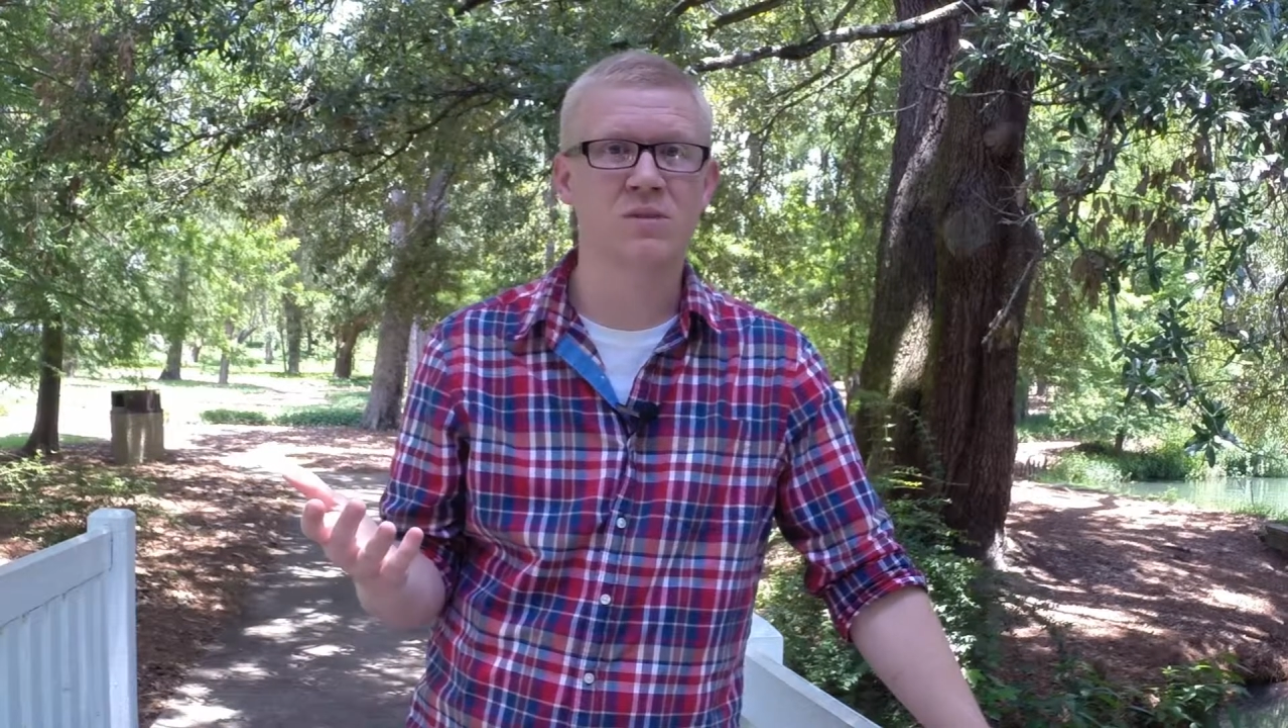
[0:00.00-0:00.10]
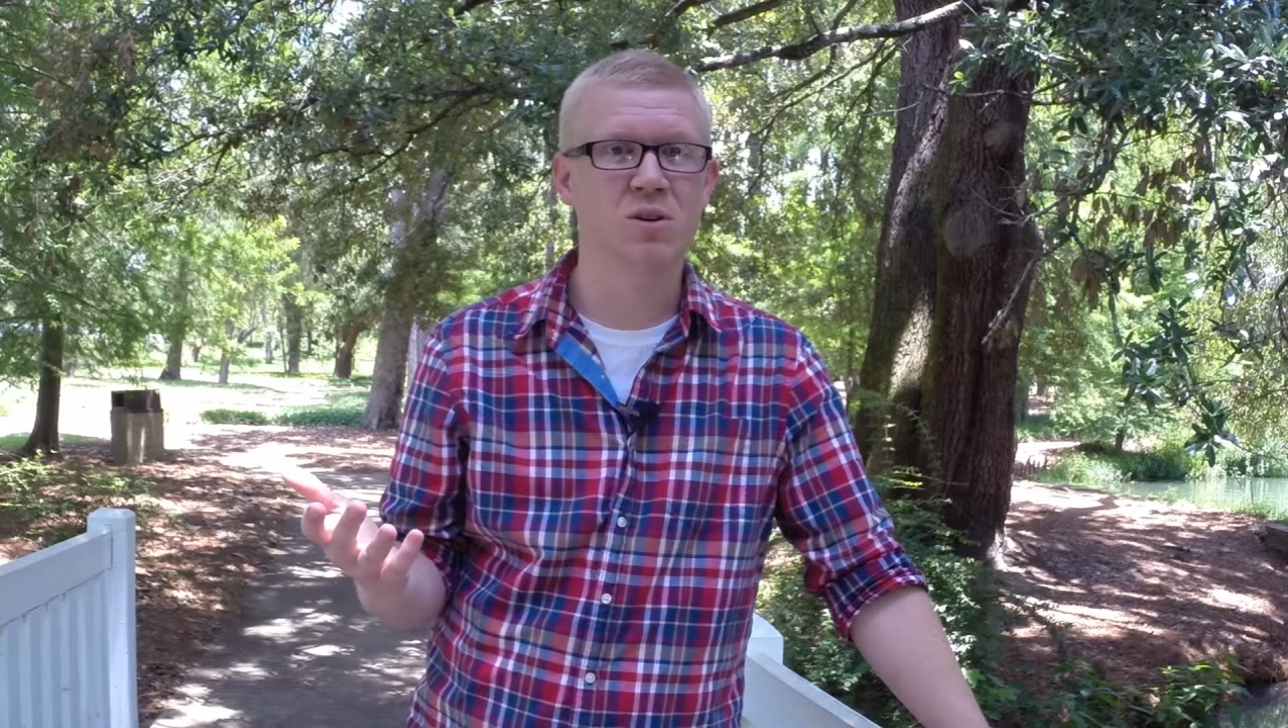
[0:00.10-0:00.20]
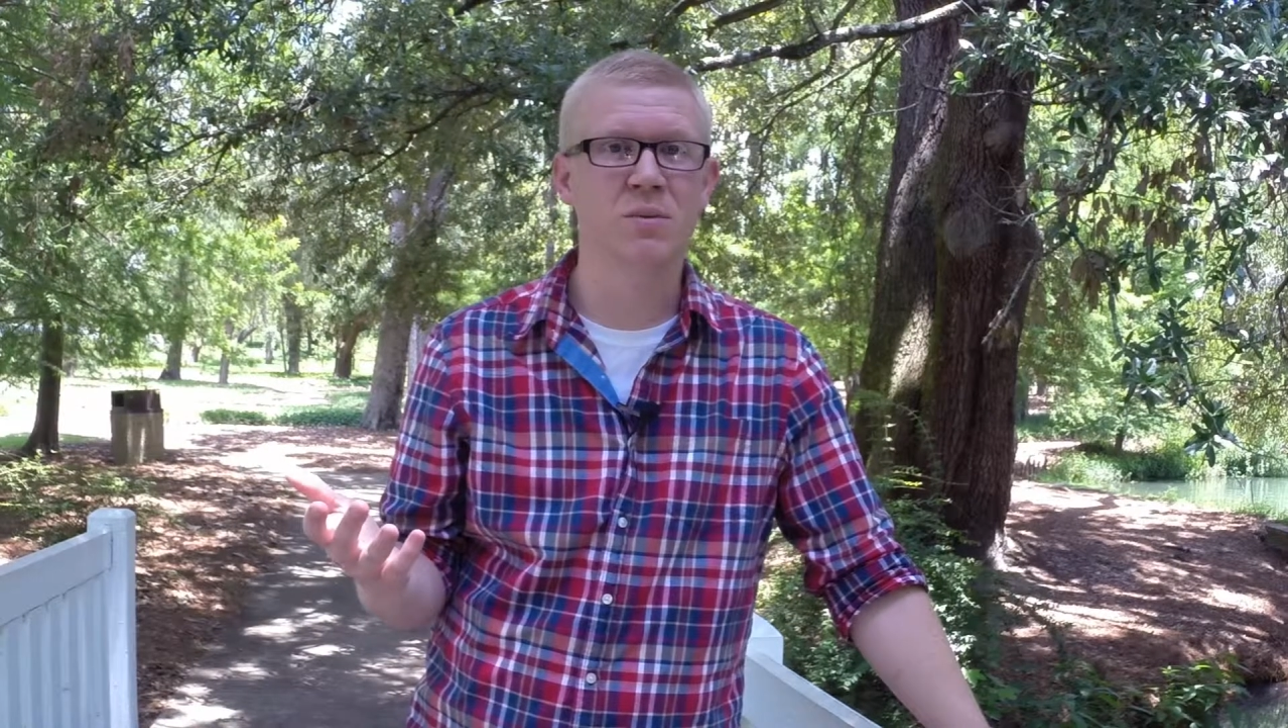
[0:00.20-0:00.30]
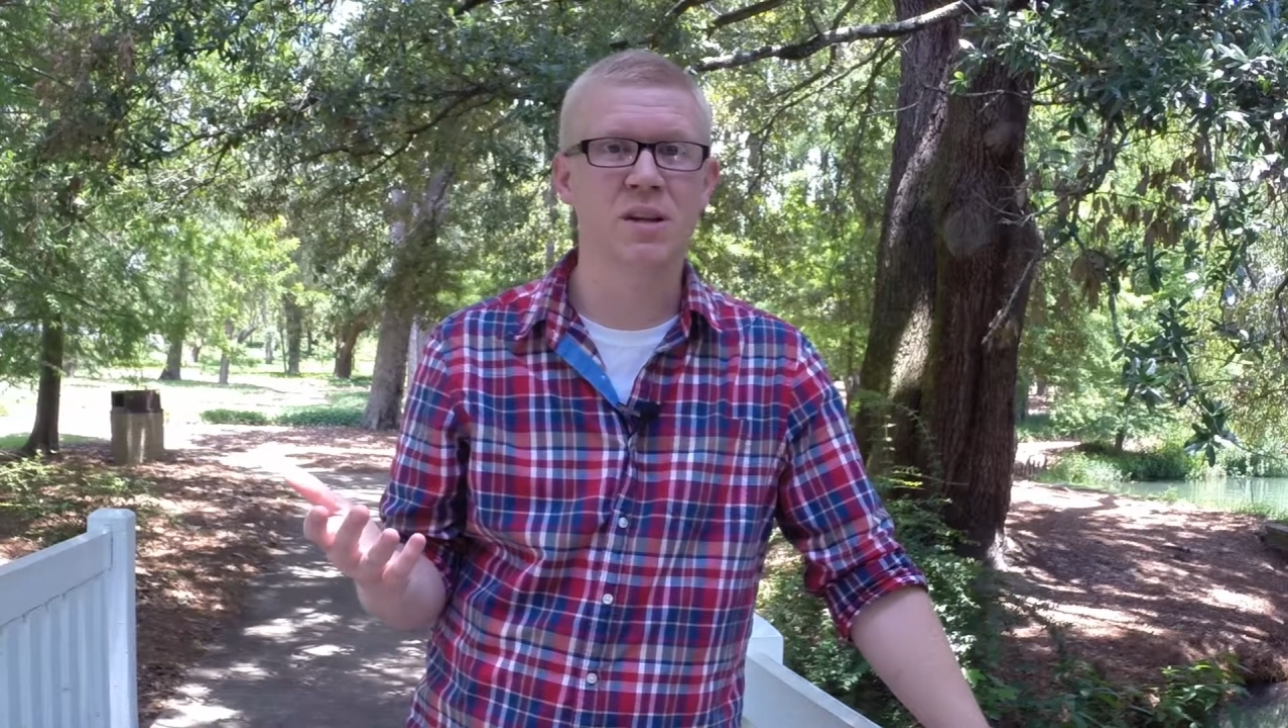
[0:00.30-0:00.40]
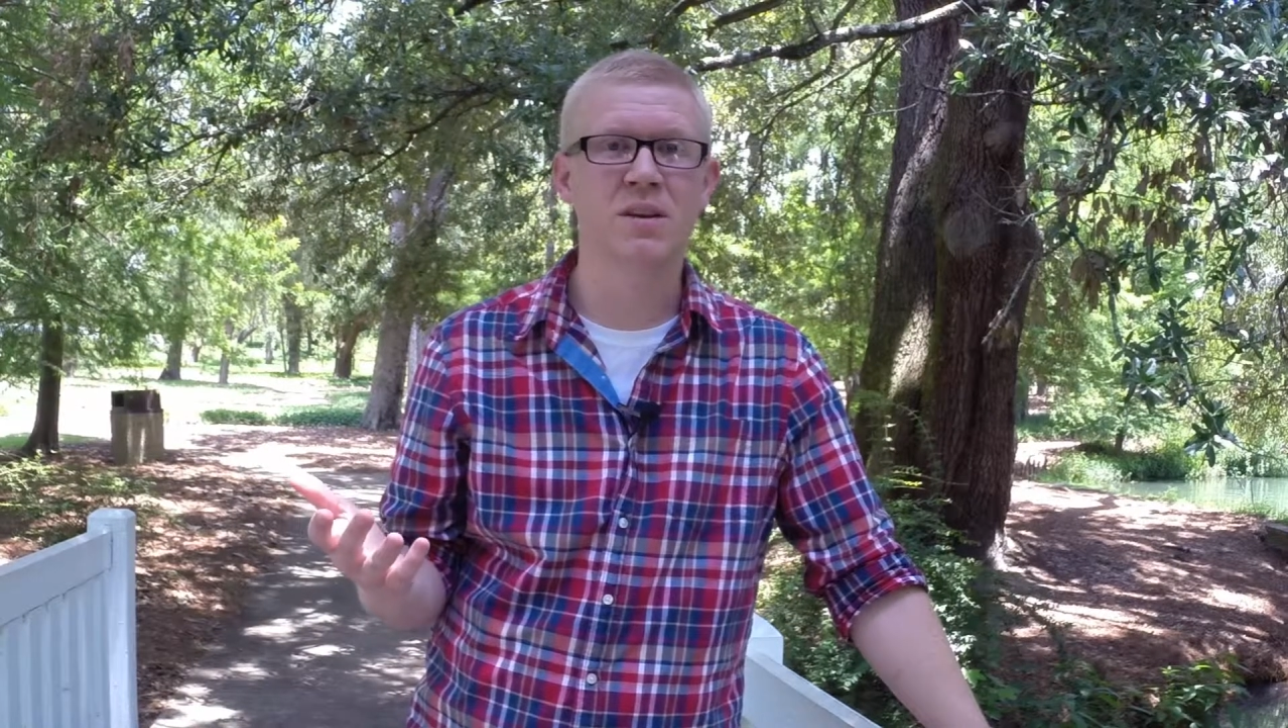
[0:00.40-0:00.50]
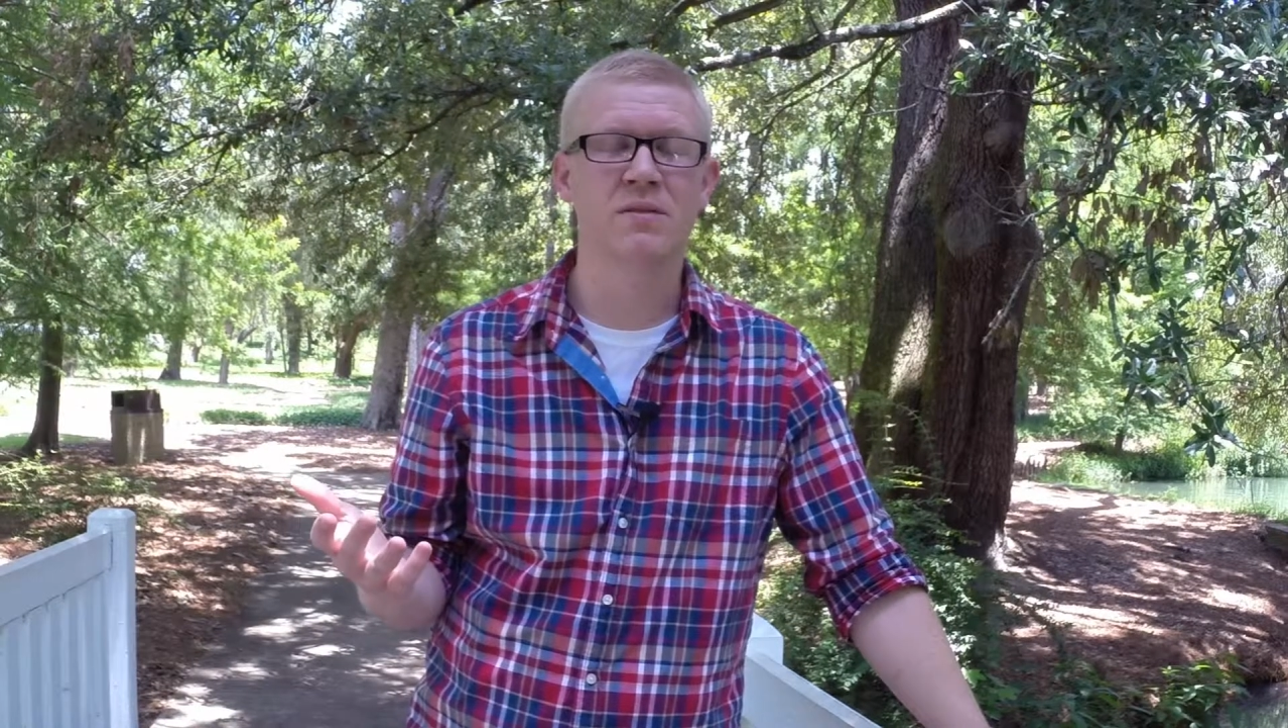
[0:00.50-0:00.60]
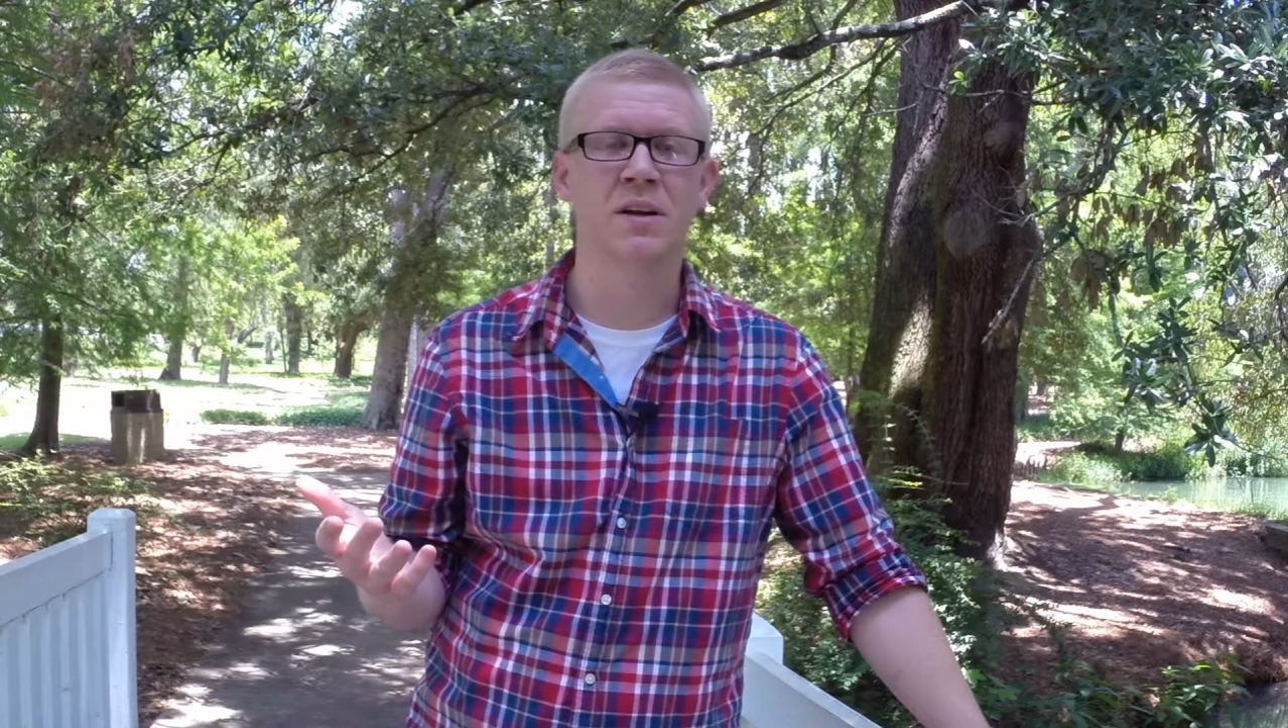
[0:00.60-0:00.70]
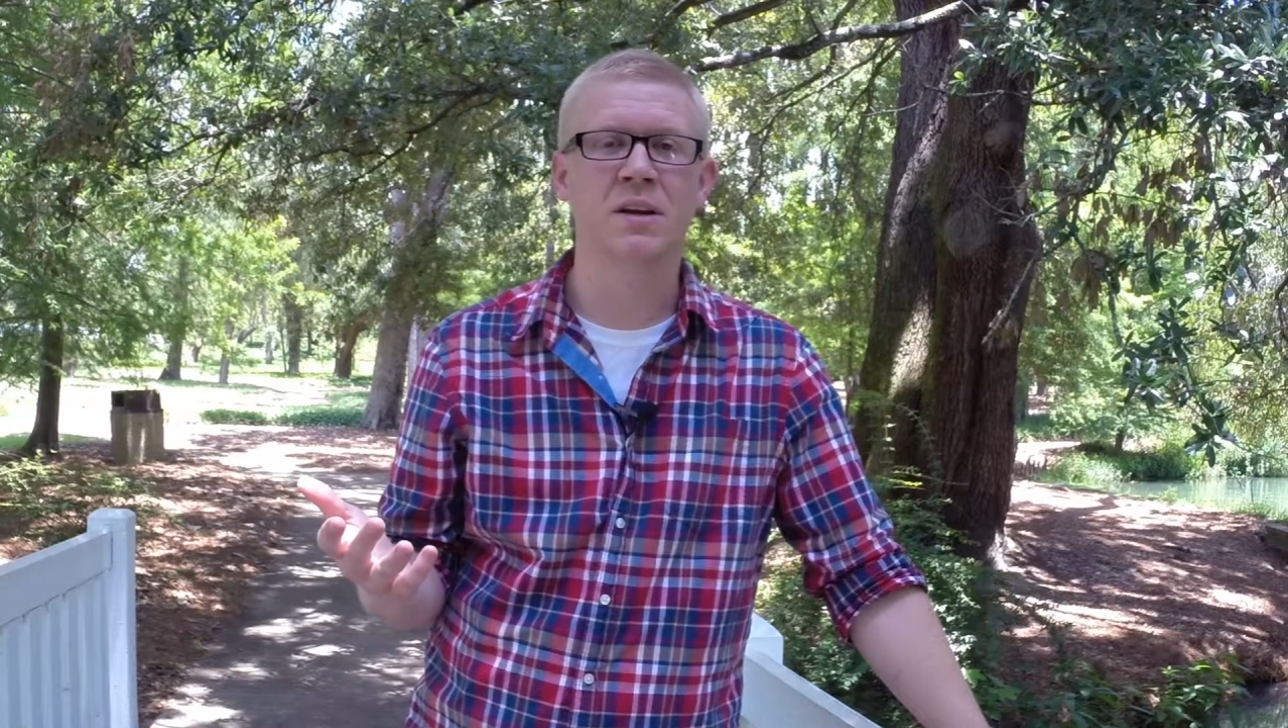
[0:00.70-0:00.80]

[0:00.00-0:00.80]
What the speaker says: still be living